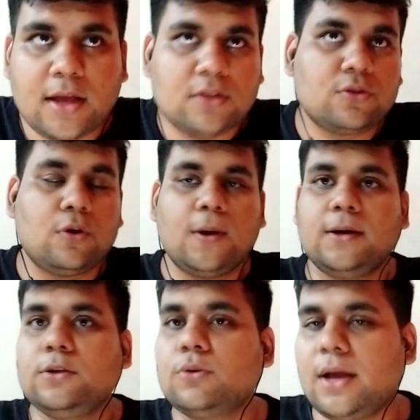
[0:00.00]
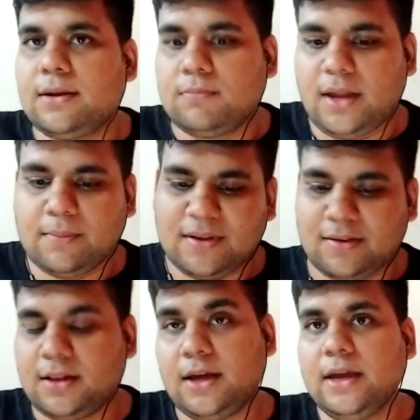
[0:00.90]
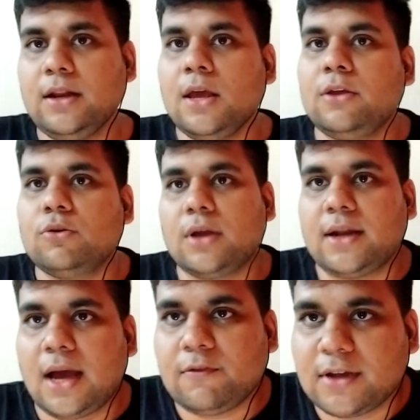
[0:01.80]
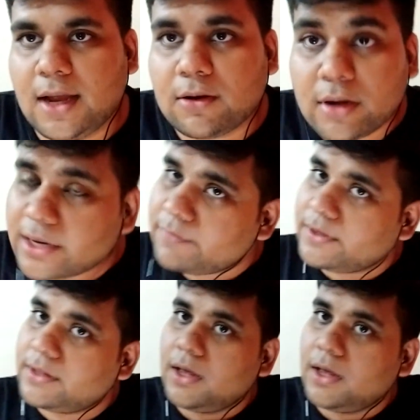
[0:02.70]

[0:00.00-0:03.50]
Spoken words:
So you can, like, basically again, you can have a calculator with